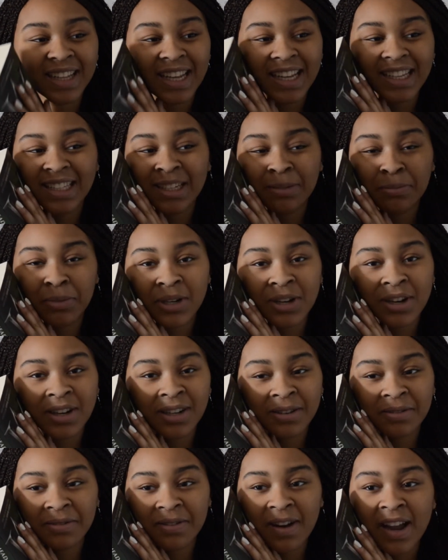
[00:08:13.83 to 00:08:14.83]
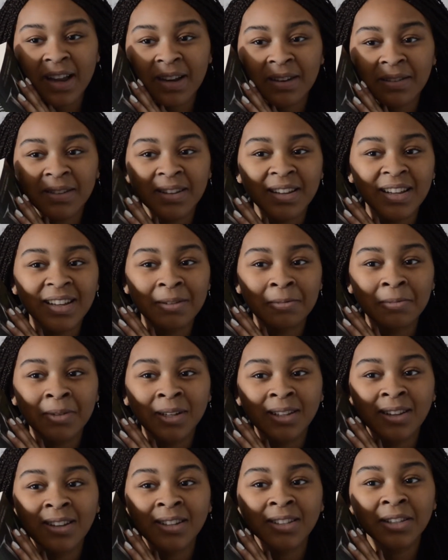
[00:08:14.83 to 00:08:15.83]
has to protect her friend
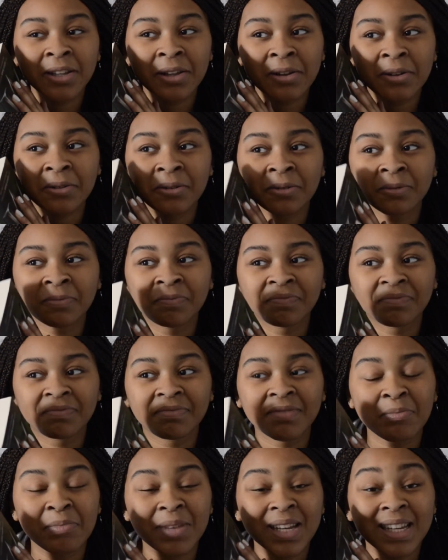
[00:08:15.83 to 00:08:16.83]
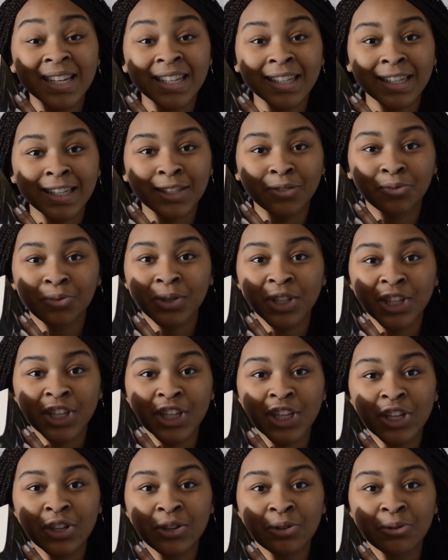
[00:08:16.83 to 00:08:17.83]
while also meeting this really
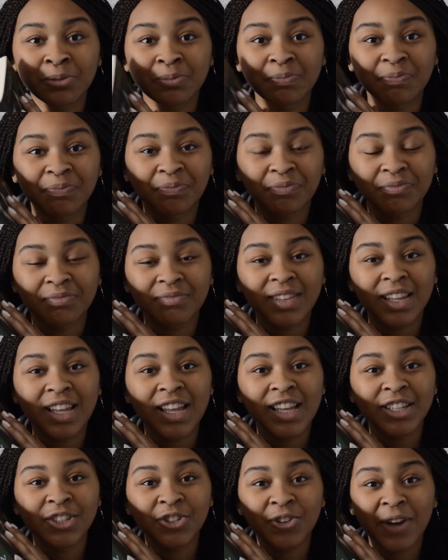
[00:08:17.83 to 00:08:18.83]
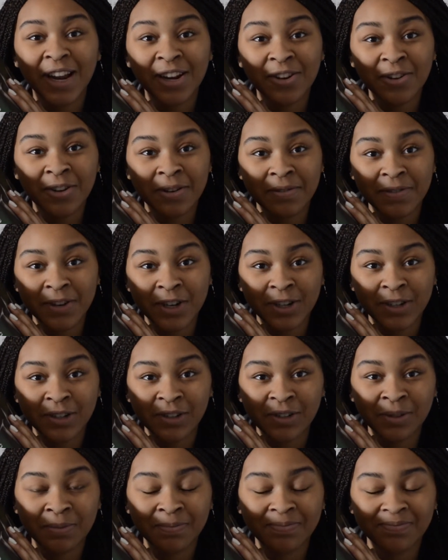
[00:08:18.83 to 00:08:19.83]
cute trainer of
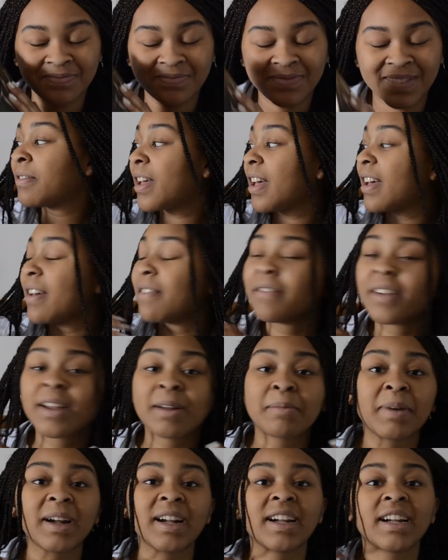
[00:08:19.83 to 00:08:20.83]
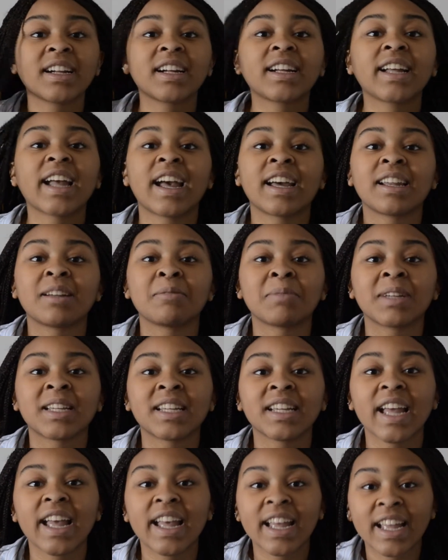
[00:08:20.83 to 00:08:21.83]
hers. Vampire
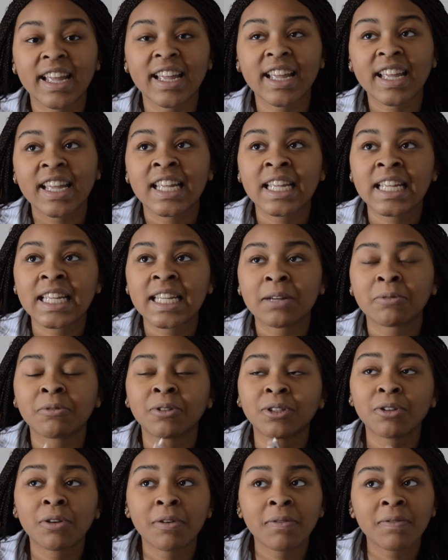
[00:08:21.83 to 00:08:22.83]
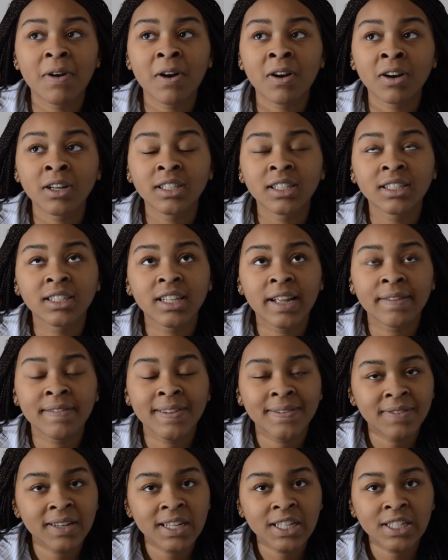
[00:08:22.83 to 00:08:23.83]
Academy, well, so far, since I
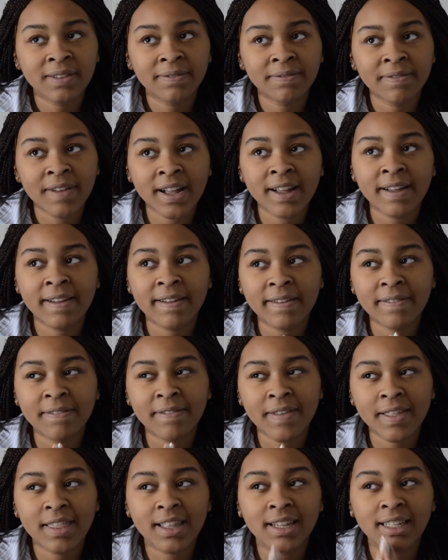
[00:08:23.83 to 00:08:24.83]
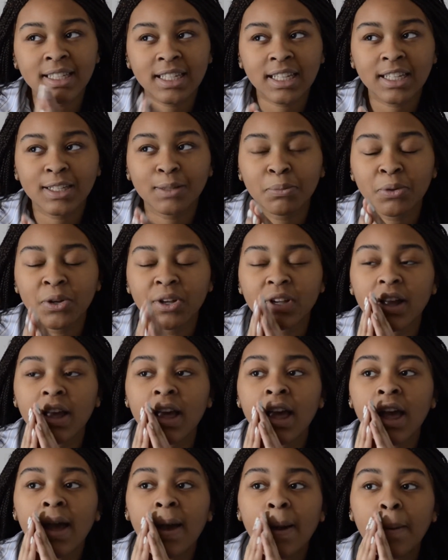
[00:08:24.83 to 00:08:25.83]
haven't finished the 5th and 6th book,
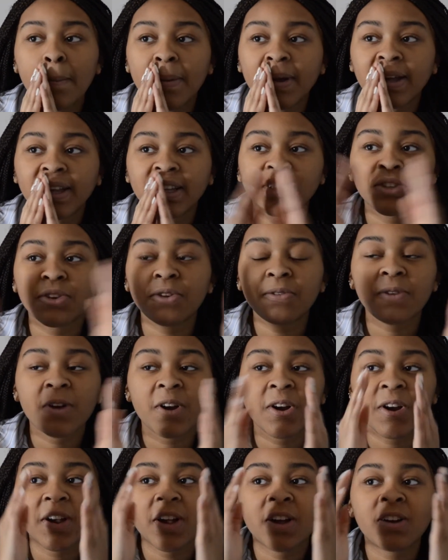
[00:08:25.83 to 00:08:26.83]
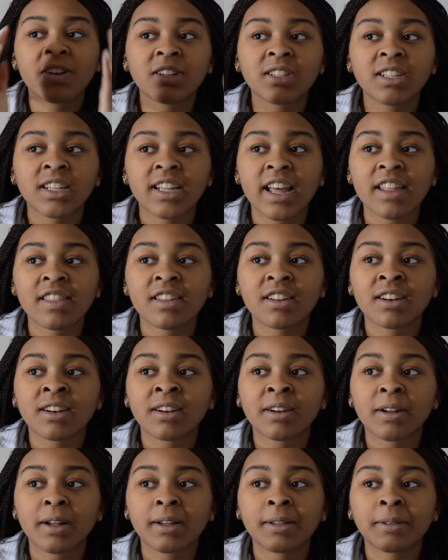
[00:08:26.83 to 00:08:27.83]
but so far all
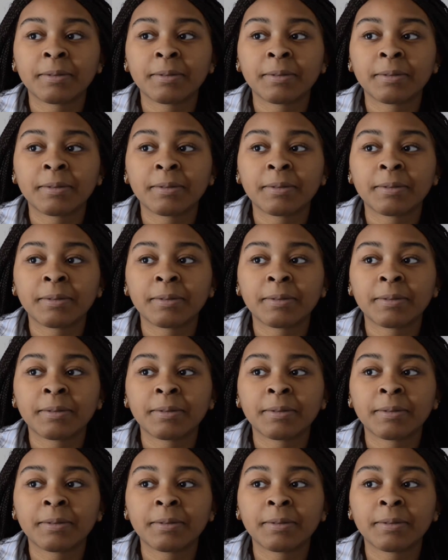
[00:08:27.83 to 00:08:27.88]
together,